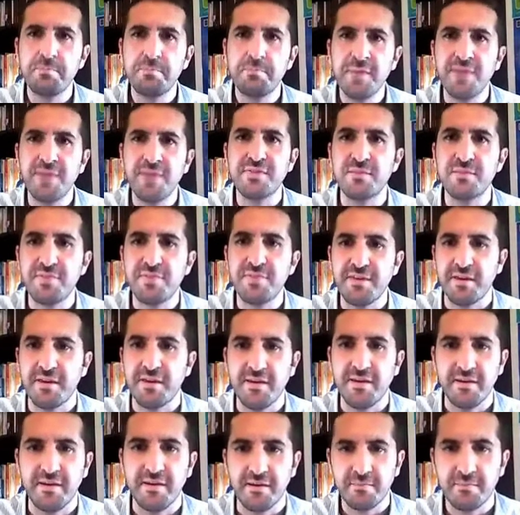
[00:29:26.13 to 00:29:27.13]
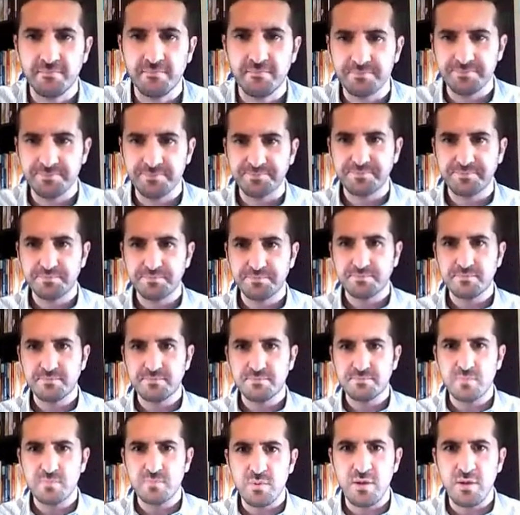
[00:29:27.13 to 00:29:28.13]
get them thinking
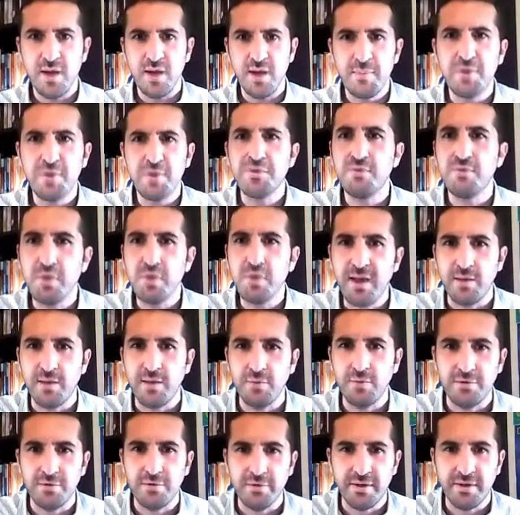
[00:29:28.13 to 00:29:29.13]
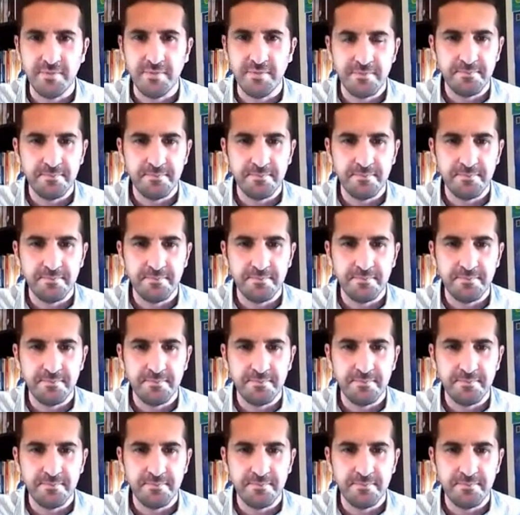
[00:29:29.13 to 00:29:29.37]
about the vocabulary.